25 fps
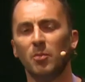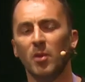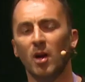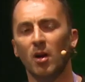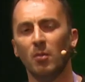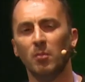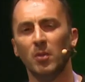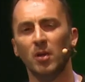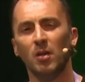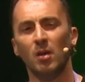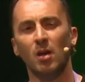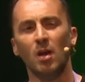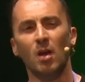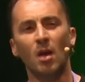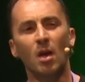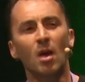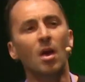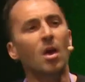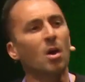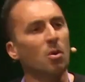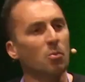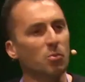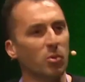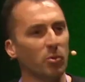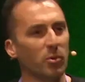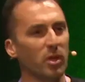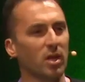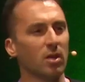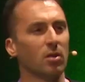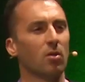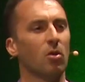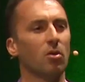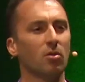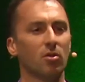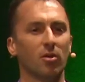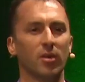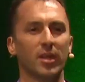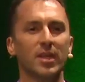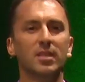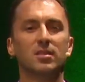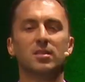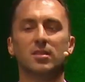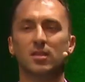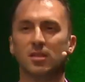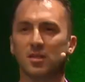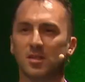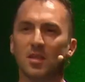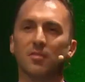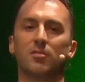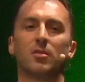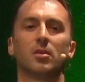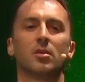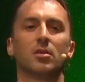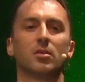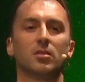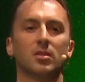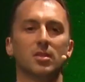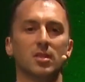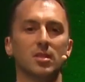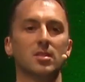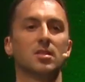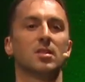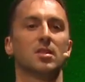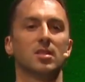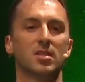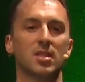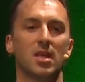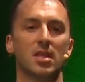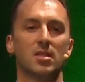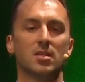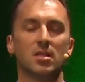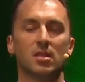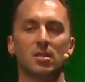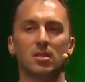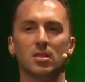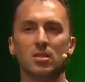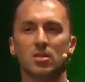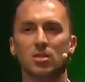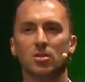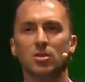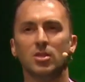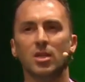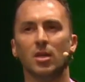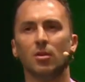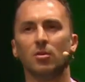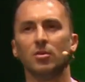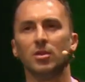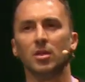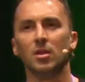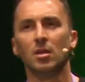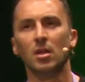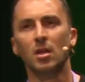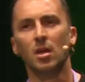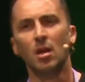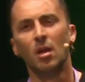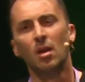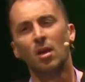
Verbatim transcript: department. But we can all relate to the difficulties in assessing these in children.